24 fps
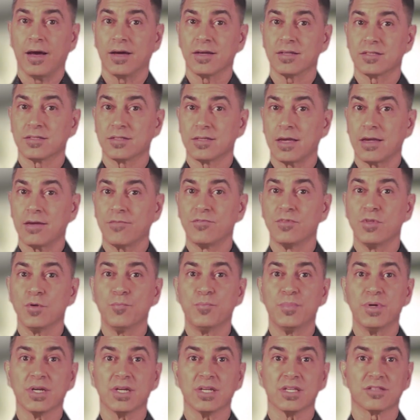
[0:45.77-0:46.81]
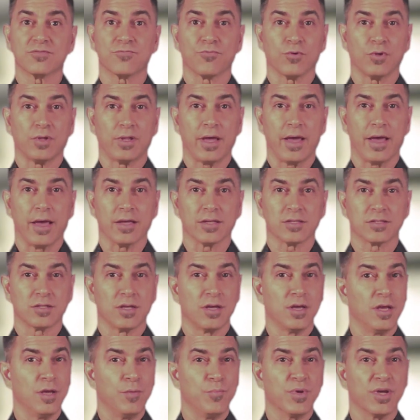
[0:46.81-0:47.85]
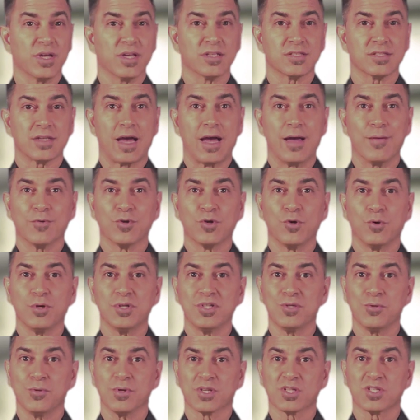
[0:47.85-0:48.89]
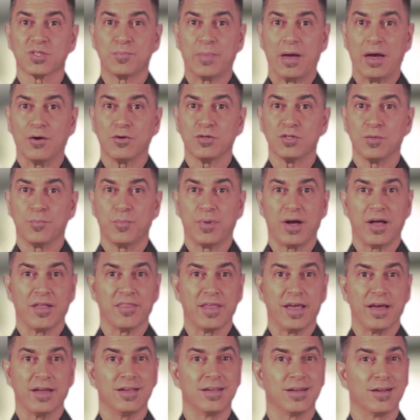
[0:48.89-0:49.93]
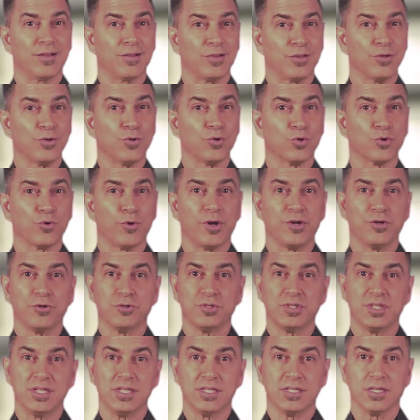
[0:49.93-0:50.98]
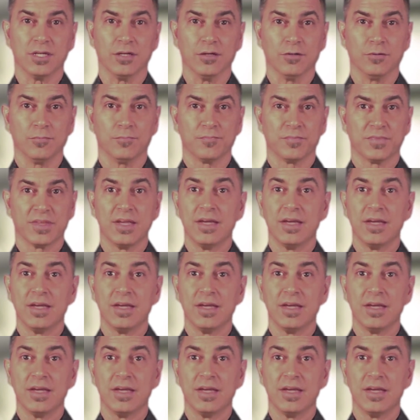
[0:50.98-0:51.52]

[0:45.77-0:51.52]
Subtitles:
I saved the biggest for last because I'm going to expound upon that in a little greater detail.